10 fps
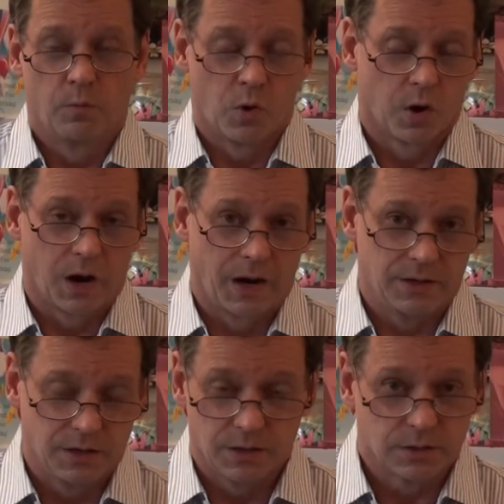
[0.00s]
more
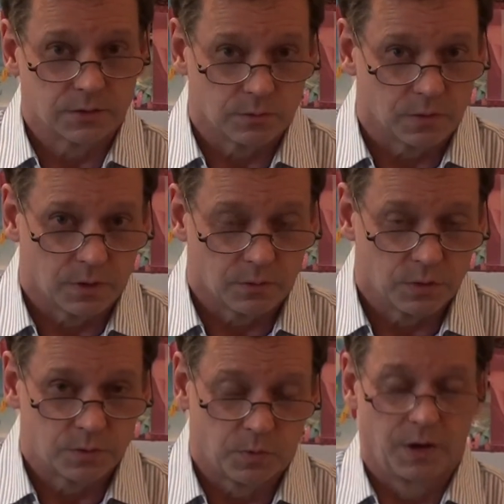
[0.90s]
ideas,
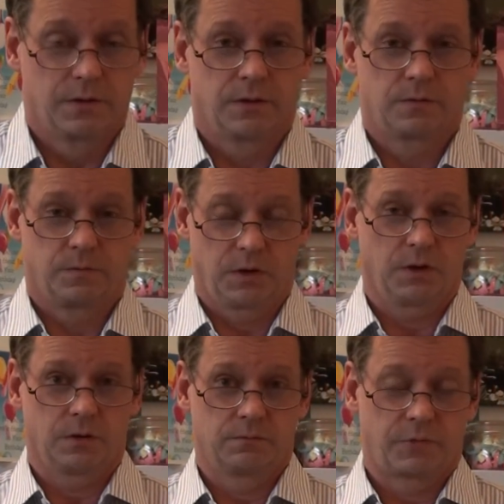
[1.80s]
respond to this
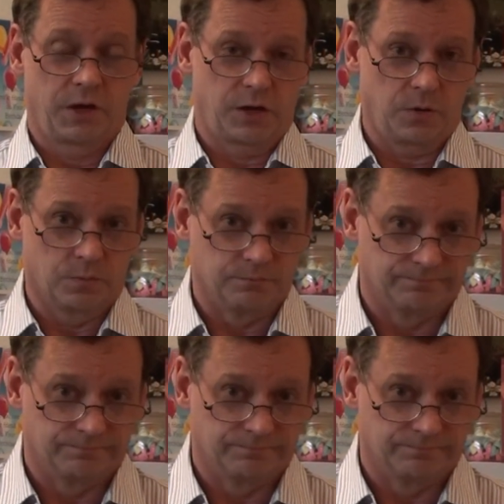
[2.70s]
video. Thank you.